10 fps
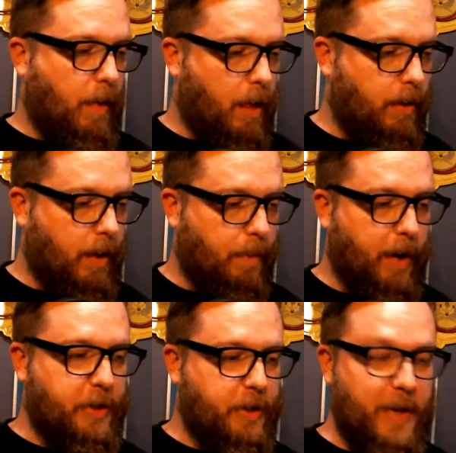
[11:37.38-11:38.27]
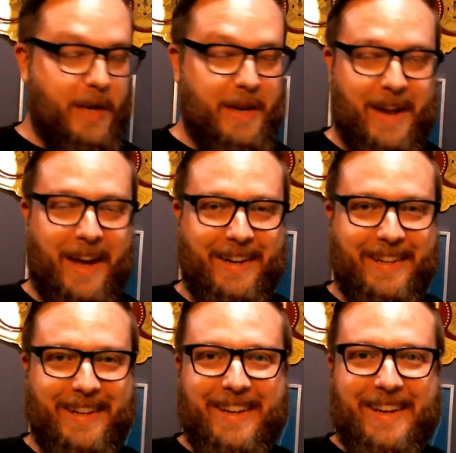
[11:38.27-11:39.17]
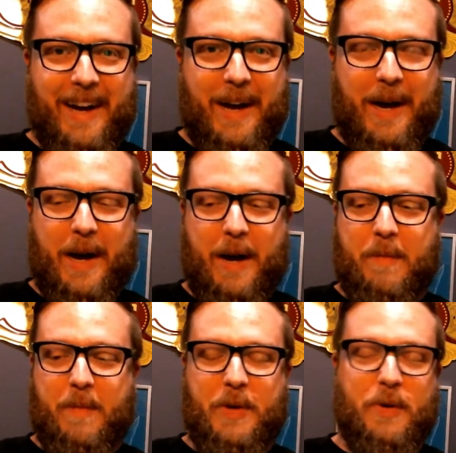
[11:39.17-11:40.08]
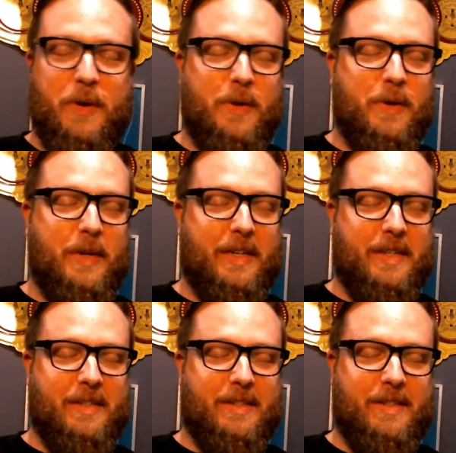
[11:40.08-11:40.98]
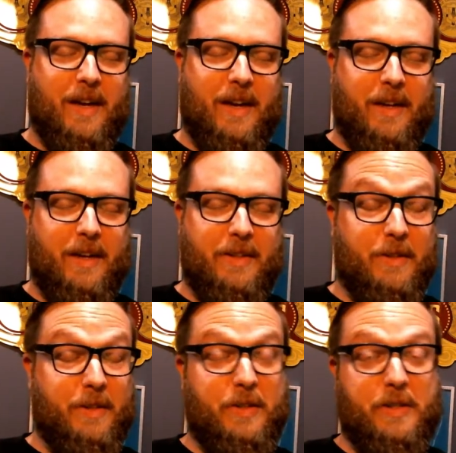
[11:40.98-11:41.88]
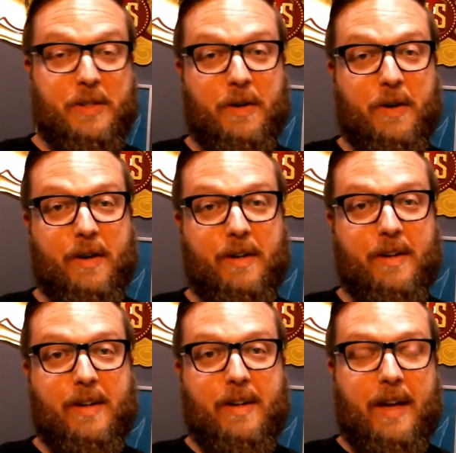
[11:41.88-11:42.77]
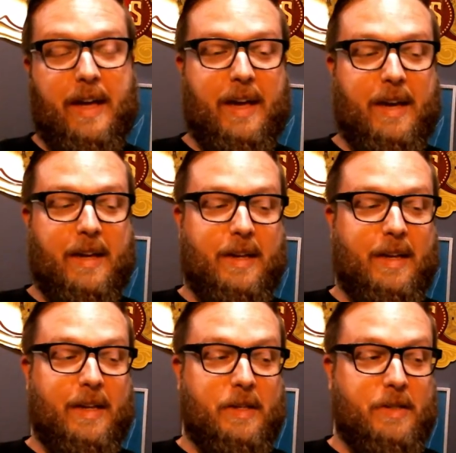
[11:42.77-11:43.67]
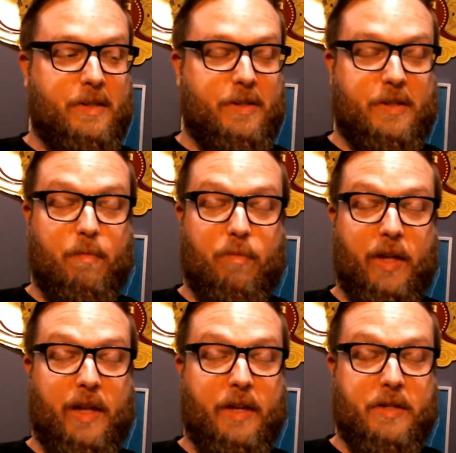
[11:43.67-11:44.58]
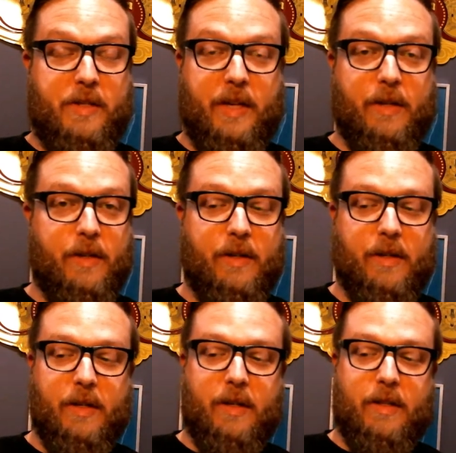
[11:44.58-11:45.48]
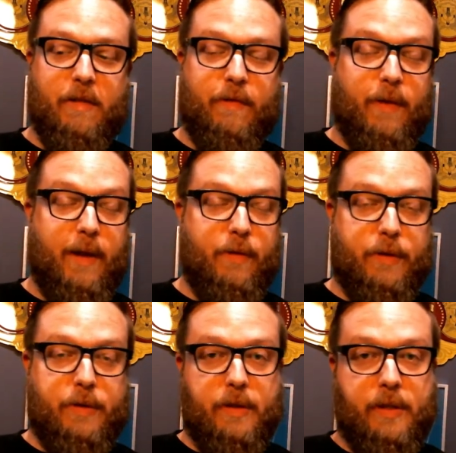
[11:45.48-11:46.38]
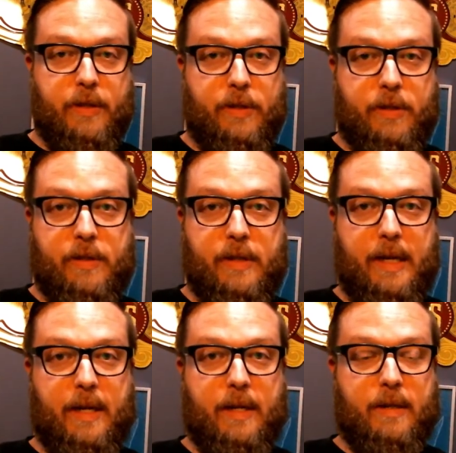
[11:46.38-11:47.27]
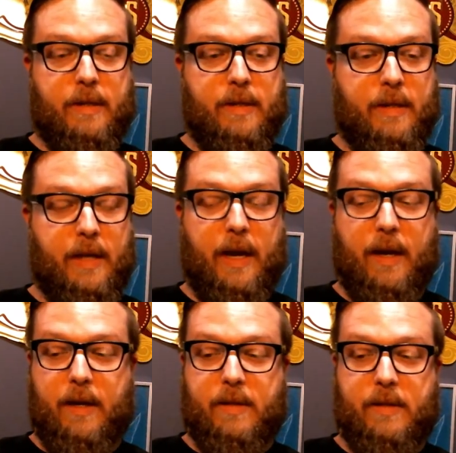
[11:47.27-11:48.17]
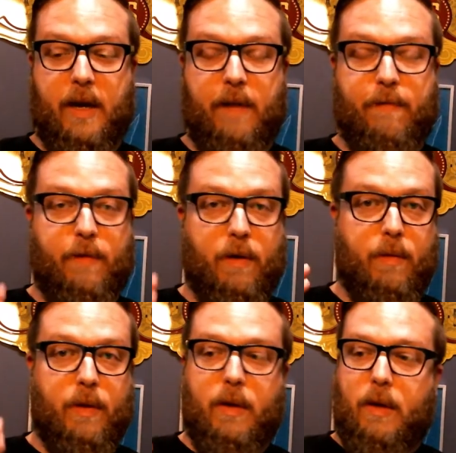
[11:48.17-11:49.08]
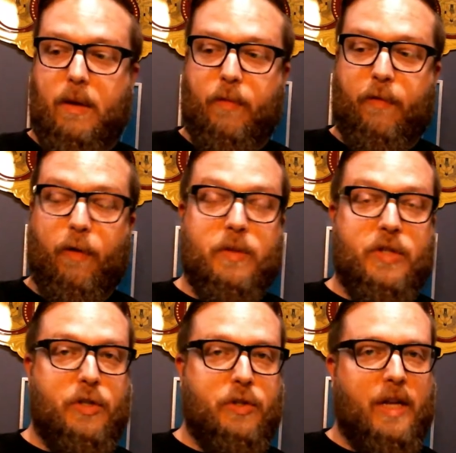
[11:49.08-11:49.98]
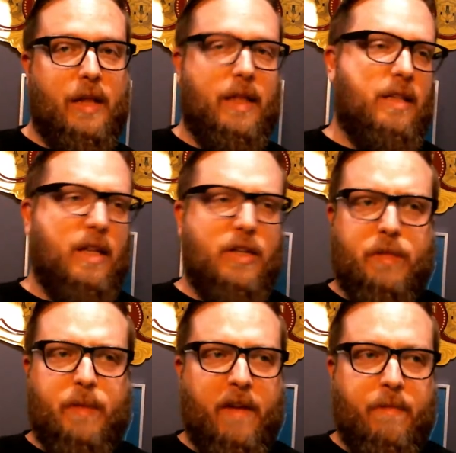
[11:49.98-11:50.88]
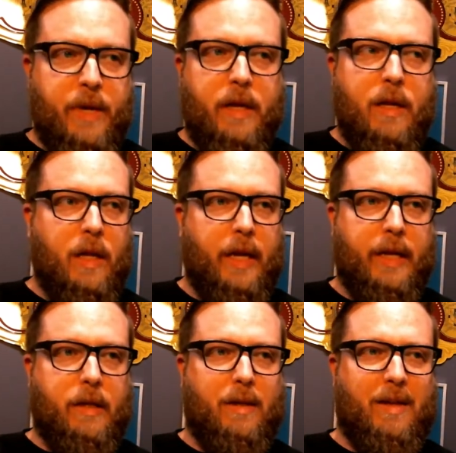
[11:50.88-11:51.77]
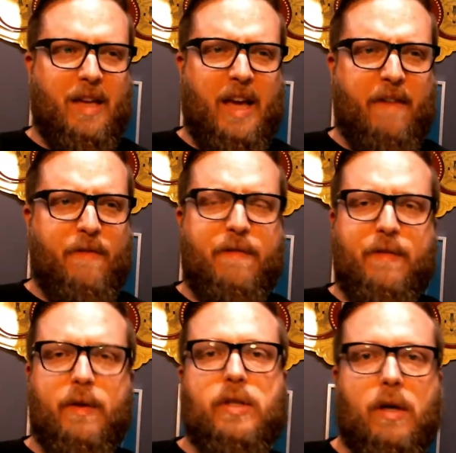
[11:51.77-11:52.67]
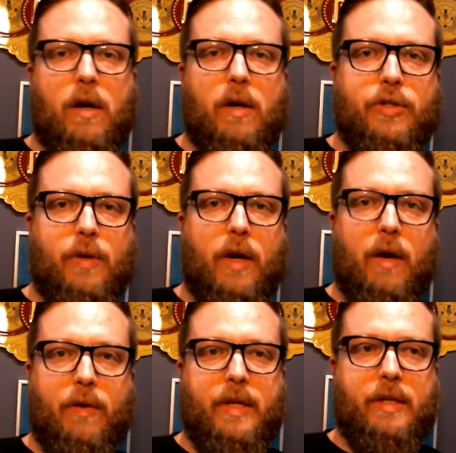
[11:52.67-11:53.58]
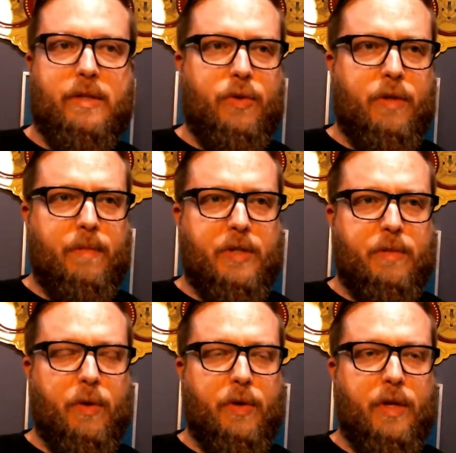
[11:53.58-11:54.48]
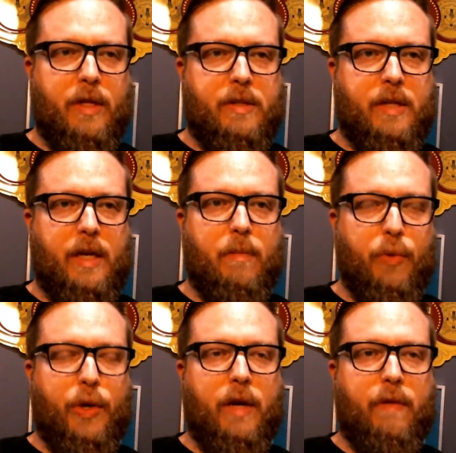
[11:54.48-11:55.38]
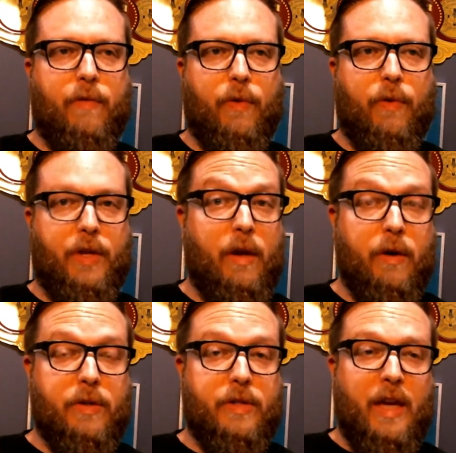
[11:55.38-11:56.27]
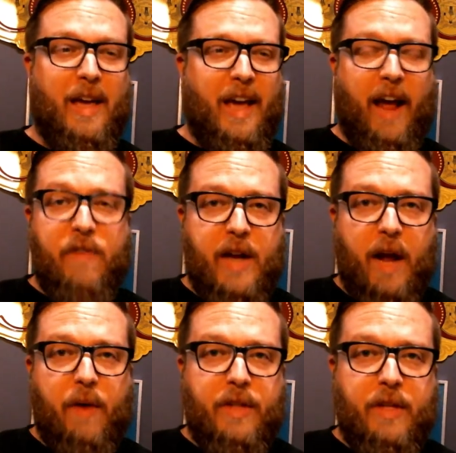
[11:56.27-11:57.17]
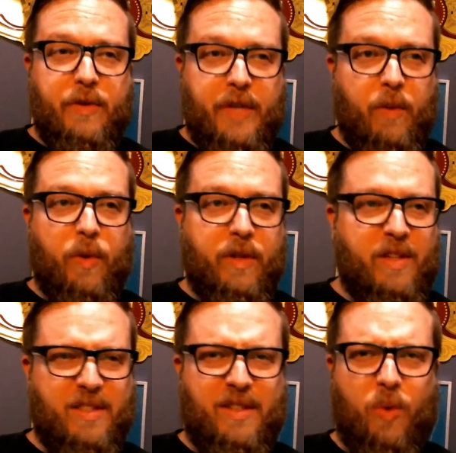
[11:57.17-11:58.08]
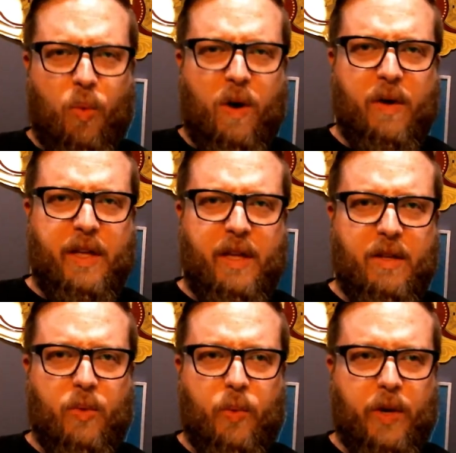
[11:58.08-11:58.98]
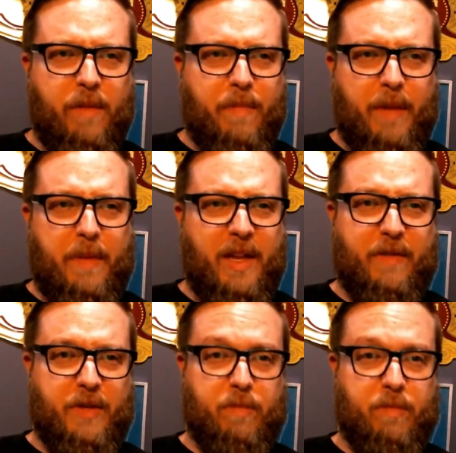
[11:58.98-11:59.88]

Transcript: yeah Paris Midnight uh, Maduro is a, a delicious cigar, and it is just, the blend is killer, the flavor is delicious, and yeah, aside from performance issues that I think that just may have been like every few cigars, you know how it is, you can be smoking the same brand for years, every now and then you'll get one that's a little wonky, a little weird, maybe it even just